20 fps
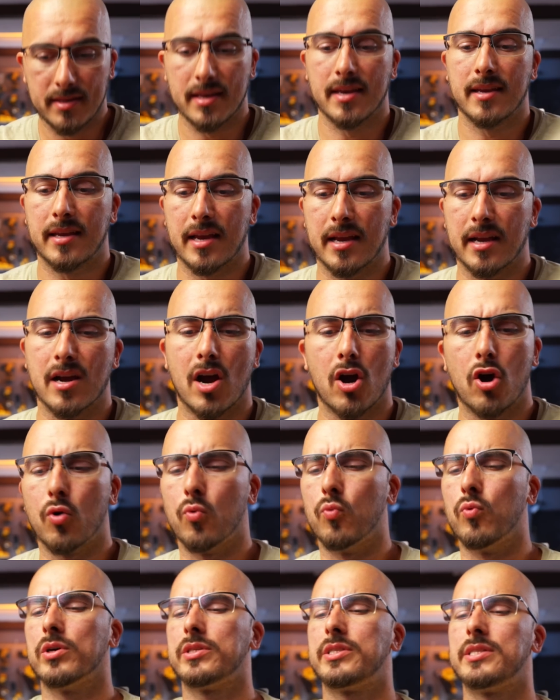thinking, oh,
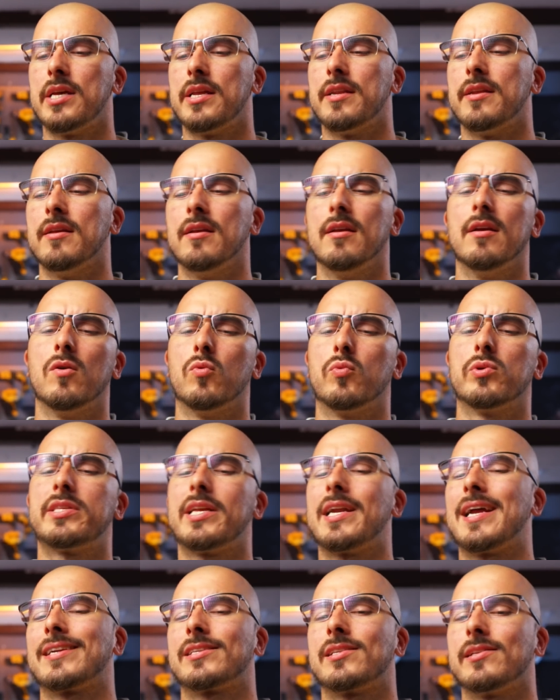was it was
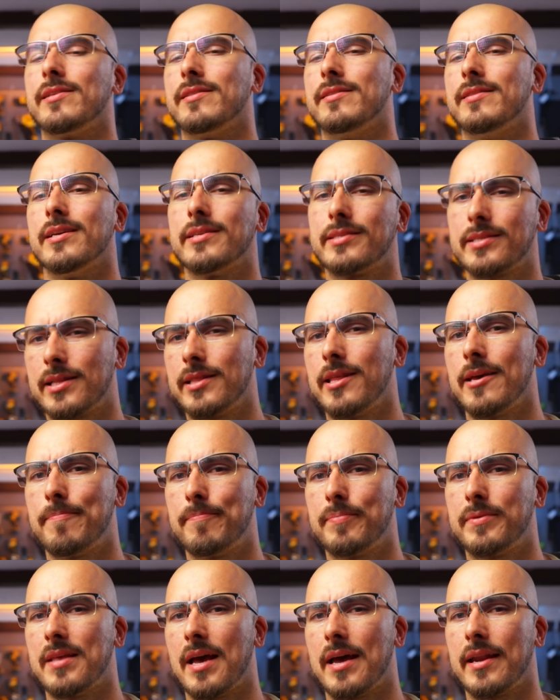it actually this
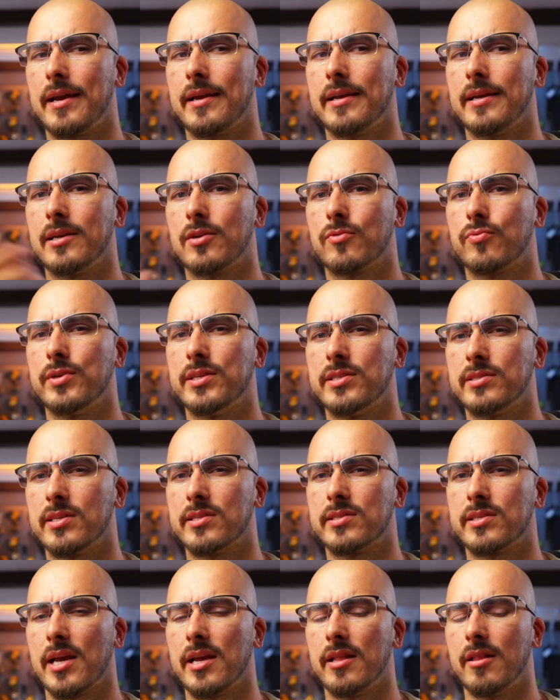clip that I increased the
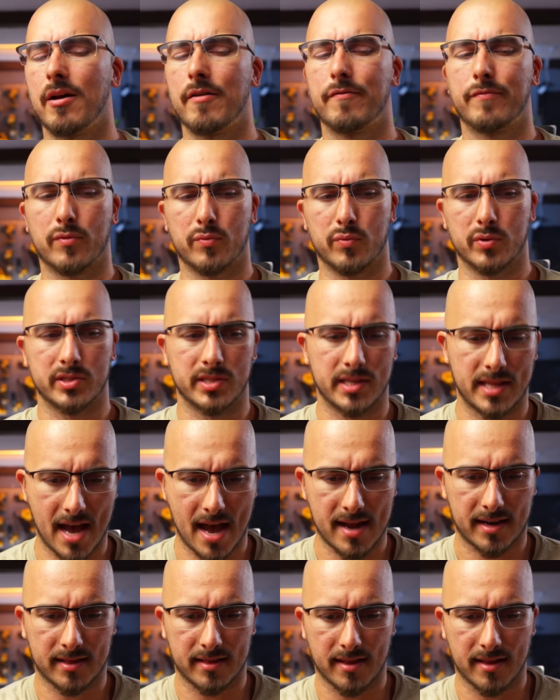scale of or was it that